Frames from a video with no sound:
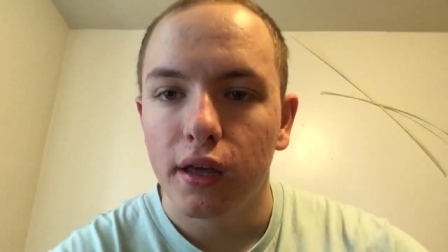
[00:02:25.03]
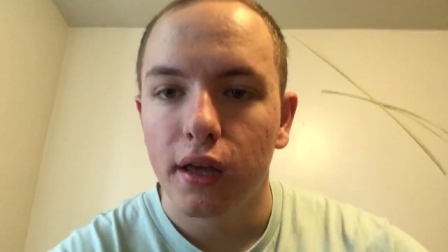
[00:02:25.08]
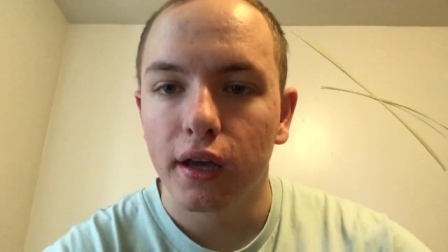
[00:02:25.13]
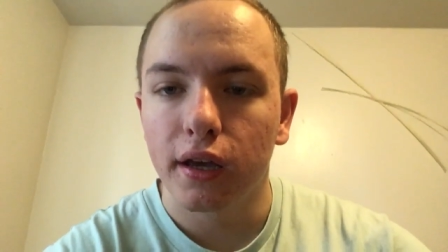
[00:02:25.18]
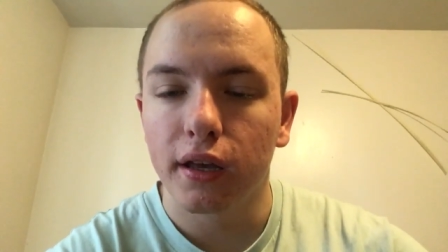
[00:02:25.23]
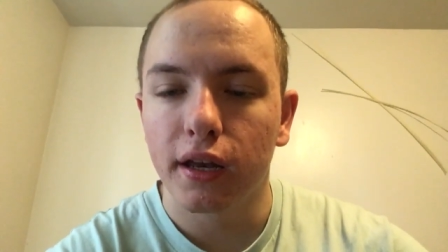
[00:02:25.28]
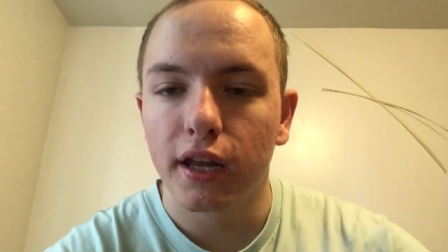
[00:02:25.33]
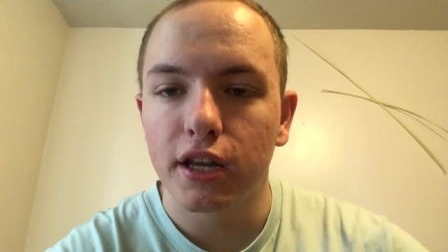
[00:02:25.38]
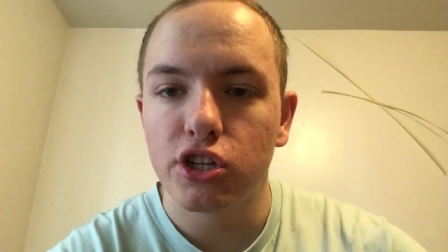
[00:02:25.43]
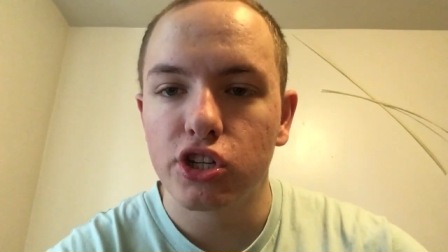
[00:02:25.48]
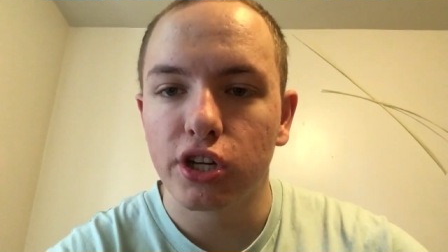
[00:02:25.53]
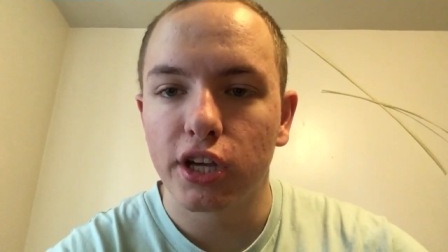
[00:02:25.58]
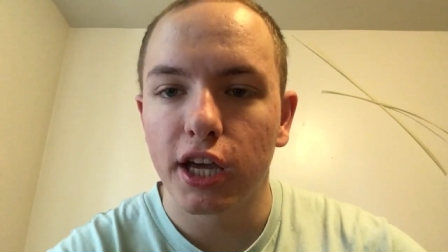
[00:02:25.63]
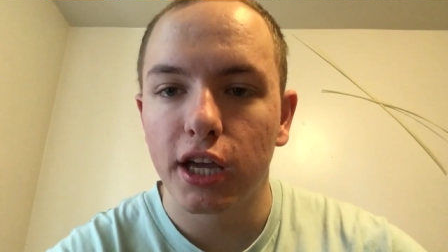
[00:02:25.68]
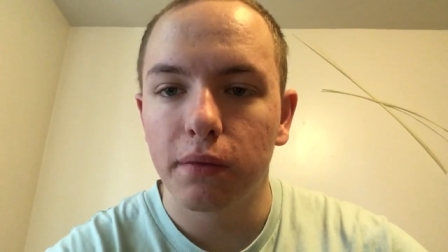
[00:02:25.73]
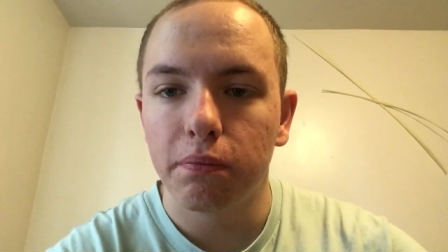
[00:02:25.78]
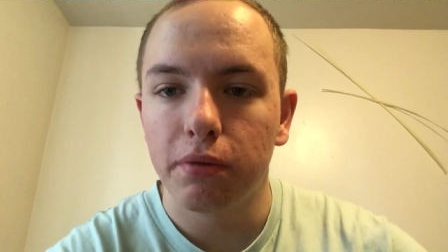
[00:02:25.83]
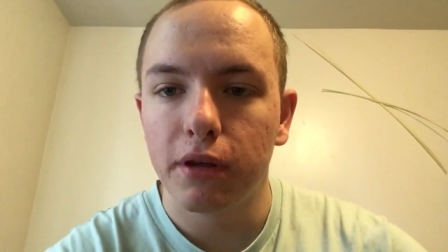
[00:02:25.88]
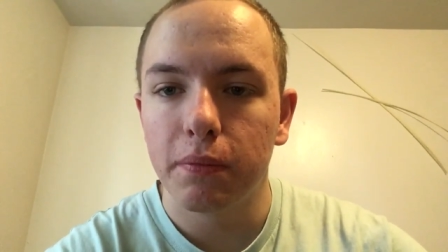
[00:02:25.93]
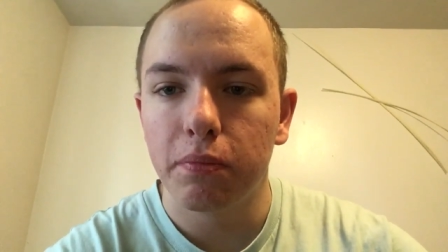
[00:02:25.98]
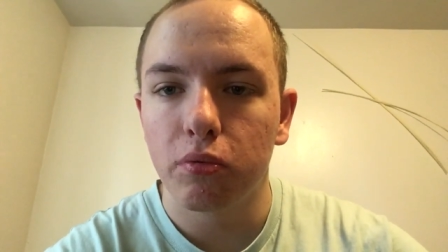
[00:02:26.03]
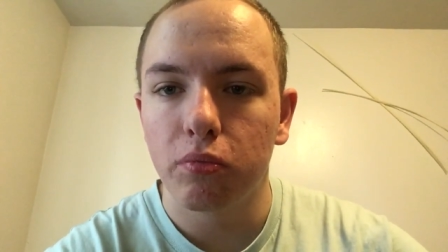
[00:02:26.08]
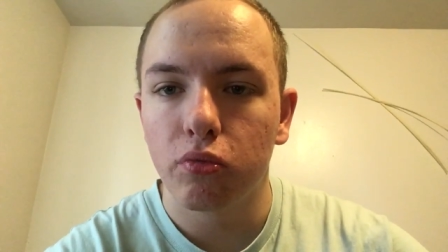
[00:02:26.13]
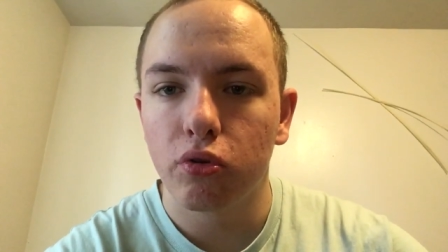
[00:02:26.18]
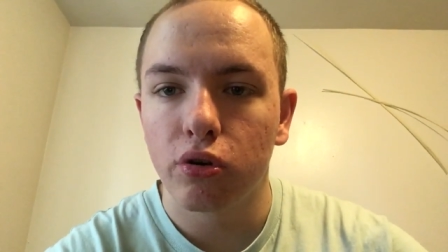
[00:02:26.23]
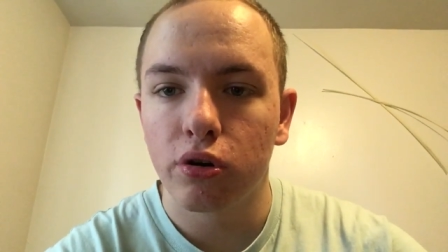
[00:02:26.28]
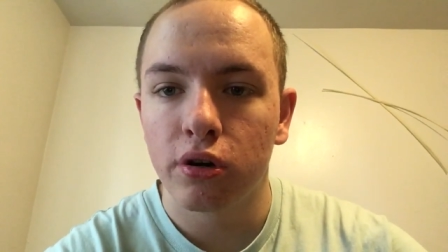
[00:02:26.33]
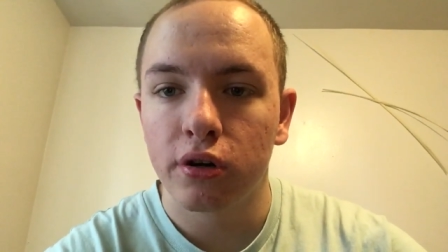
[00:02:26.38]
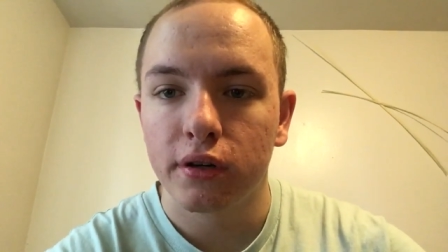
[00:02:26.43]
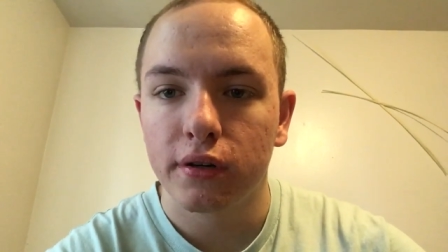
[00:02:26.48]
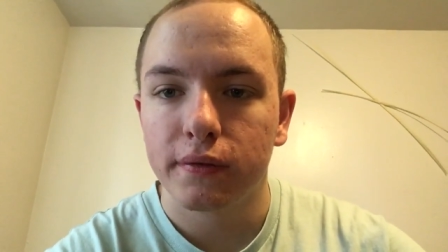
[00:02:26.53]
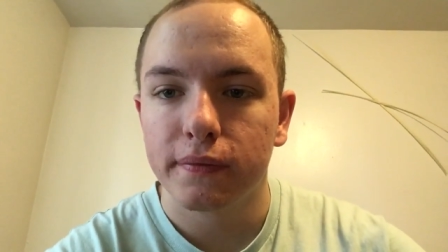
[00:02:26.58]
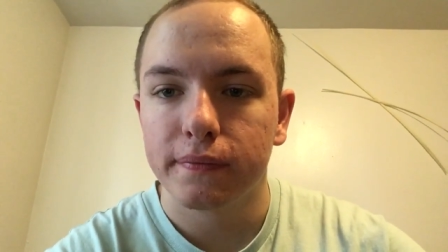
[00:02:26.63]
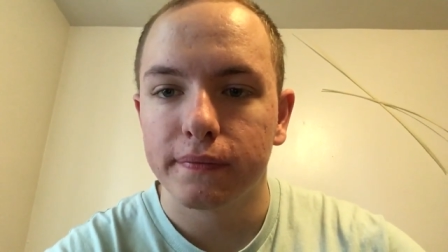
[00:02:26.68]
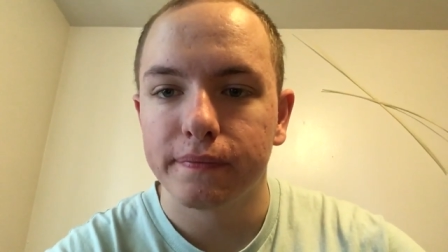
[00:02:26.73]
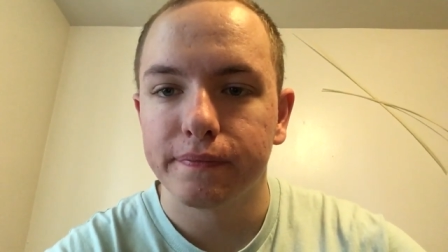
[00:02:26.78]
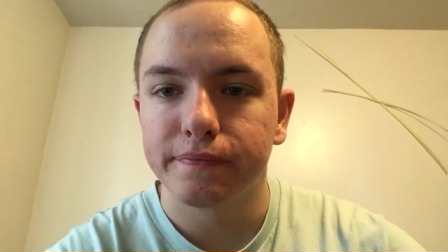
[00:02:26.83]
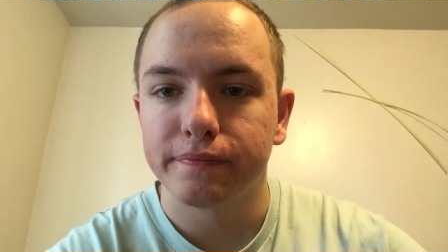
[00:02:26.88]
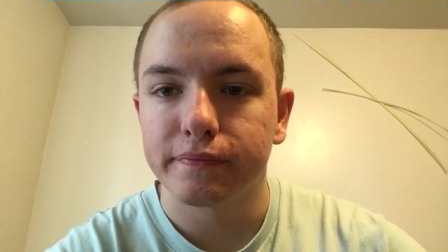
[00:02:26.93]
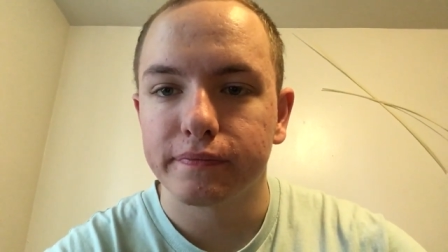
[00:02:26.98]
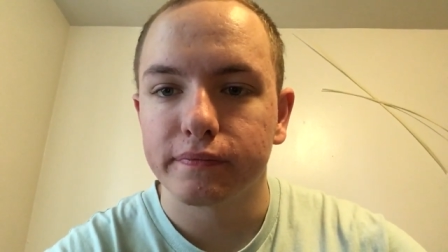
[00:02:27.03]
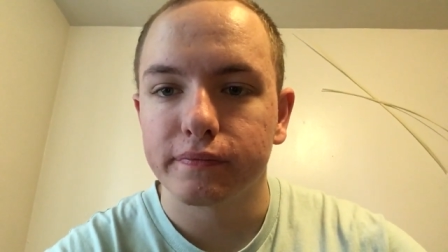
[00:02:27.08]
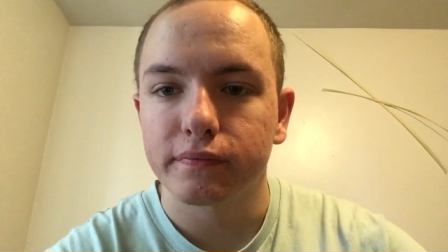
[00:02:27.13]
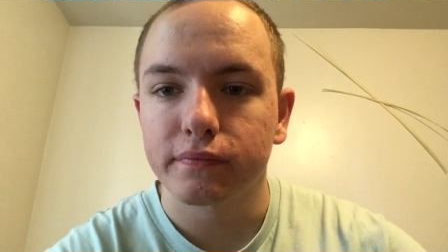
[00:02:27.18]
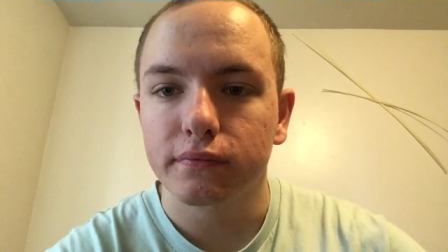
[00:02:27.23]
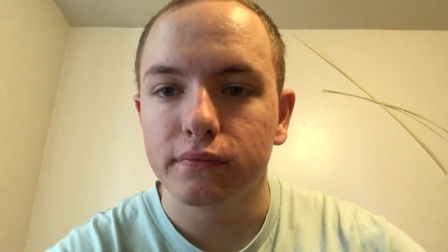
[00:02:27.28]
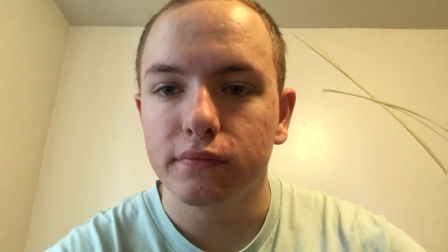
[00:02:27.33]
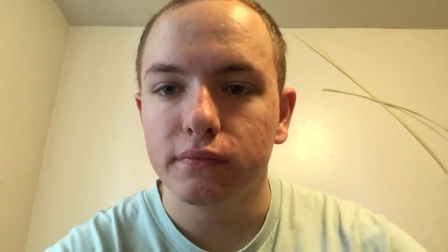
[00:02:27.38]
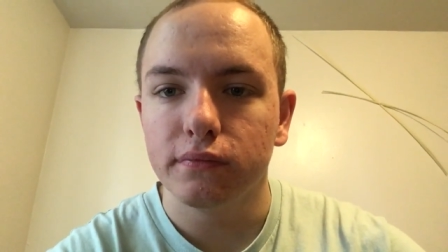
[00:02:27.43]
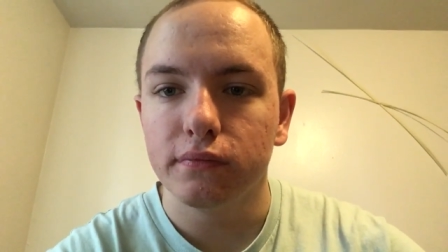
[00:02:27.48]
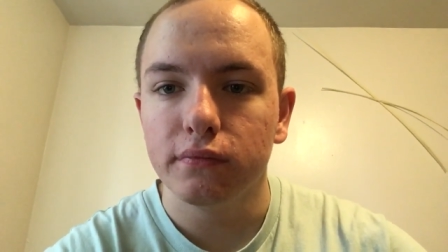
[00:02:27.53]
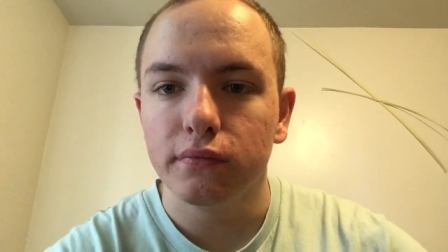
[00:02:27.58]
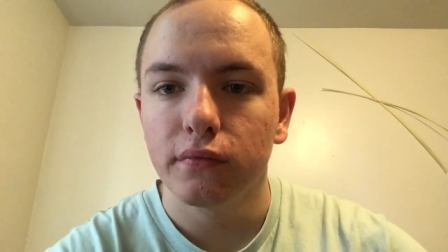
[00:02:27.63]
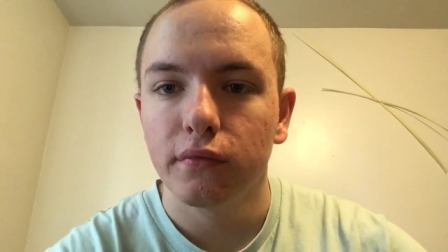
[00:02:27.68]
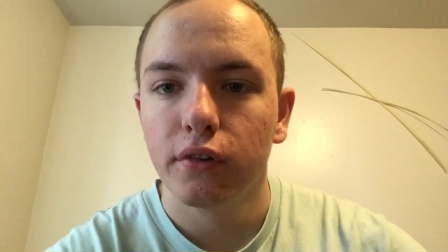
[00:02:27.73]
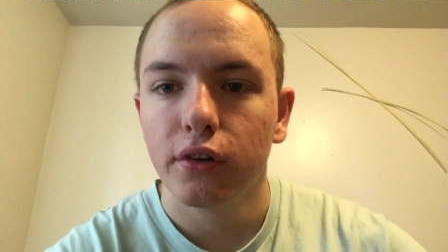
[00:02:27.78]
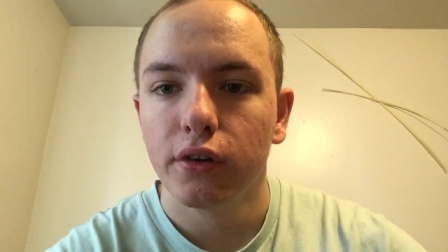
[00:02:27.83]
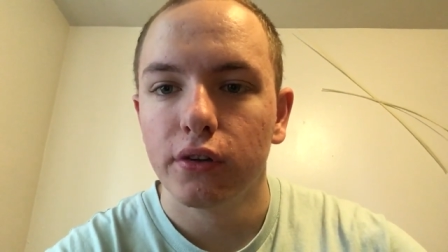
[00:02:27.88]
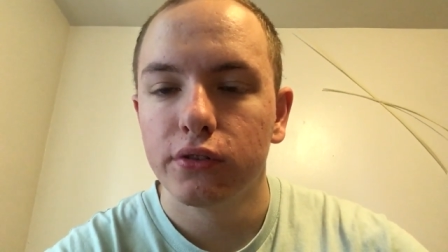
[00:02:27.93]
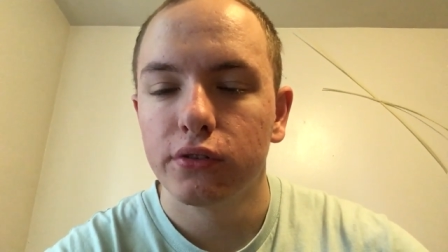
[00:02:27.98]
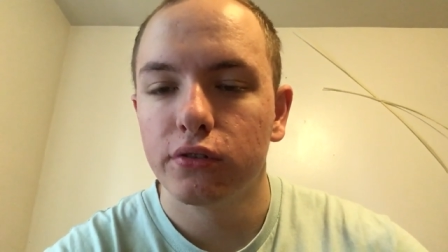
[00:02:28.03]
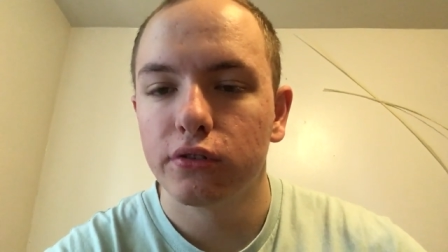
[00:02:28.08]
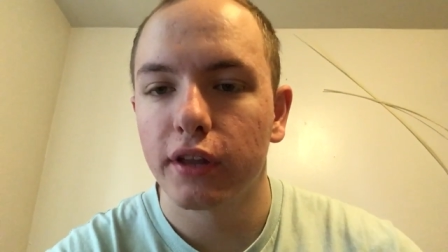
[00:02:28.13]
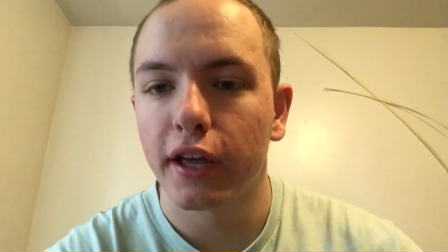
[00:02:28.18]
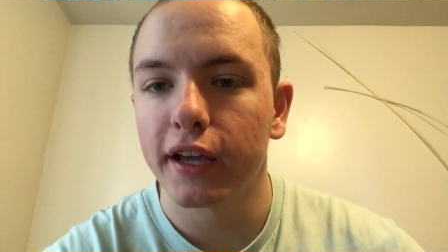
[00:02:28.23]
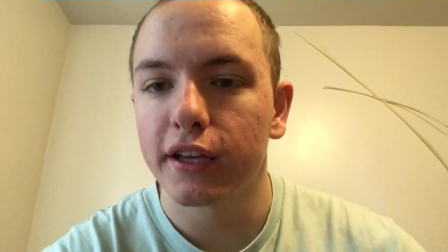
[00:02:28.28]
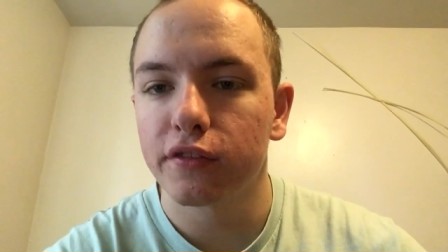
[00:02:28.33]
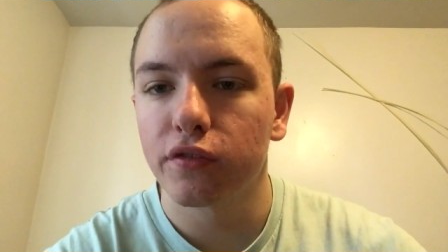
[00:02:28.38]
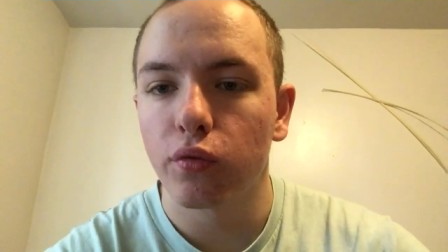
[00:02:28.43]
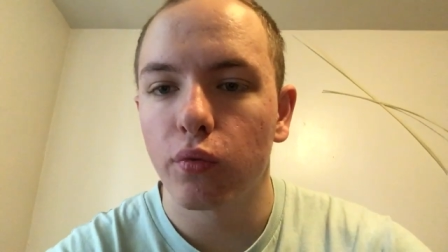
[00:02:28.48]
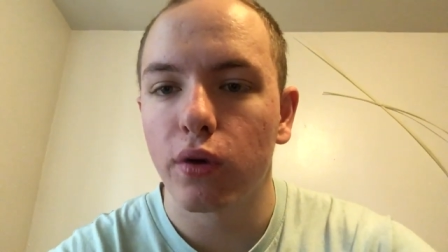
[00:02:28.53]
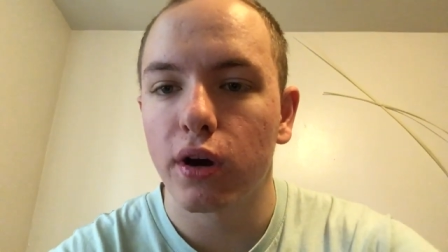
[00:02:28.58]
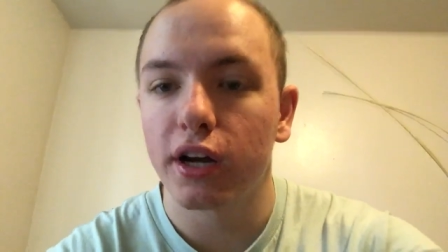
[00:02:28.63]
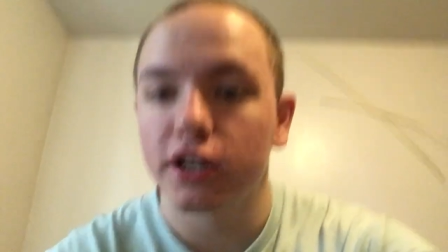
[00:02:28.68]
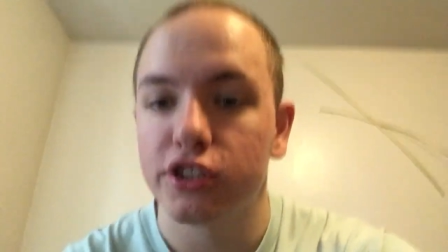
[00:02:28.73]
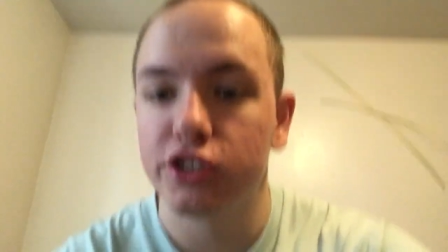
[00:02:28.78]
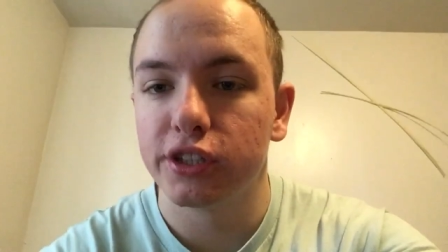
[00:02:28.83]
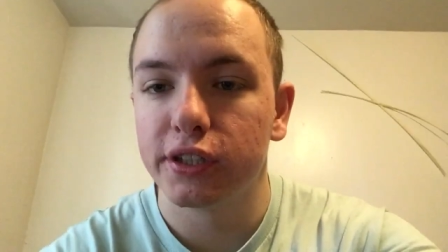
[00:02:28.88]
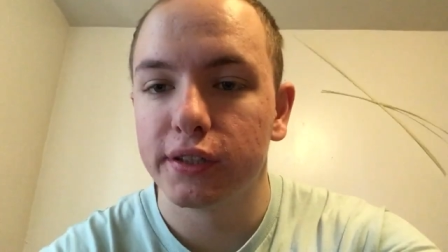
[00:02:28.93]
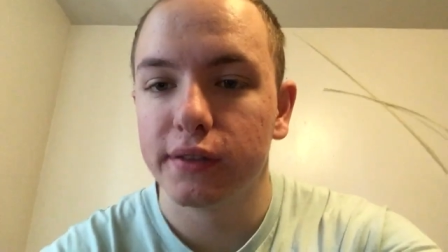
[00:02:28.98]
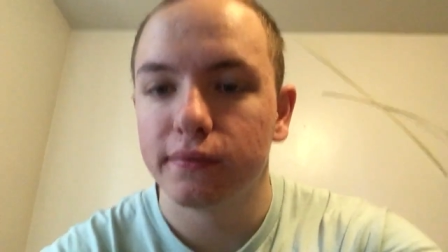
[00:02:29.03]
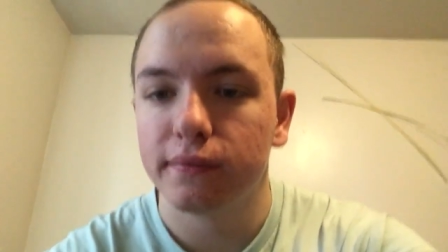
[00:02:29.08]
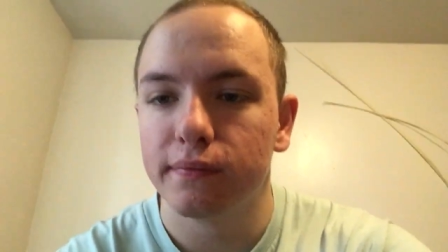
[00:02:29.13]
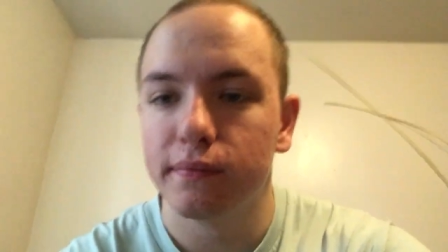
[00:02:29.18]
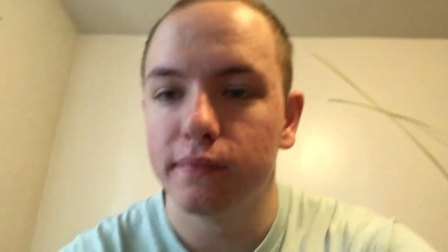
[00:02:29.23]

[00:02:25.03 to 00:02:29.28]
it could educate people more. So thanks for watching.